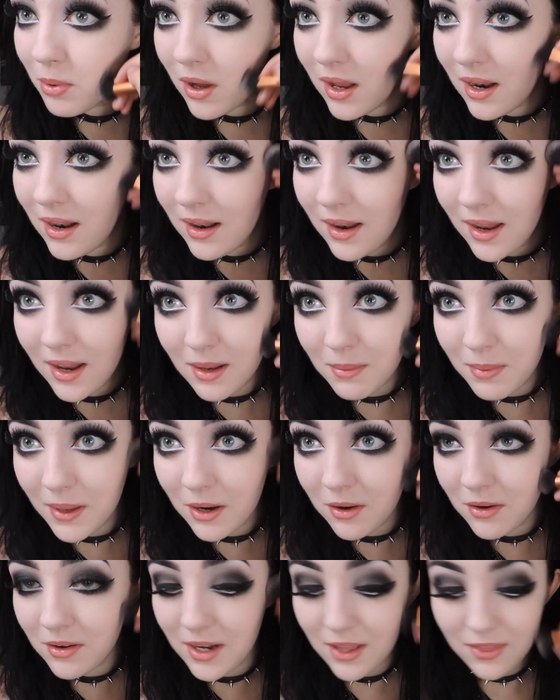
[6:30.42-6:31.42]
put a little bit
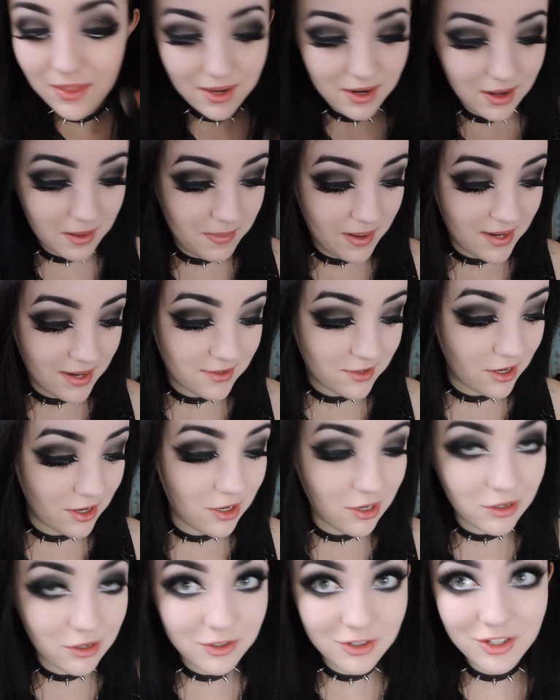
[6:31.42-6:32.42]
on and then I blend a
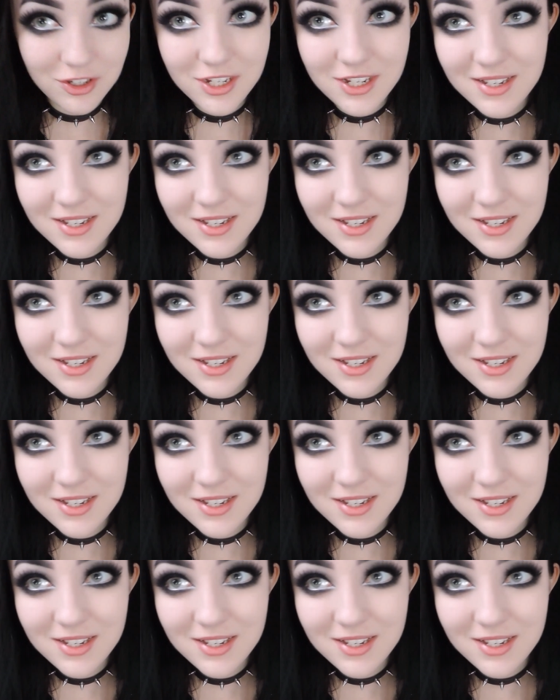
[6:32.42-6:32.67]
lot.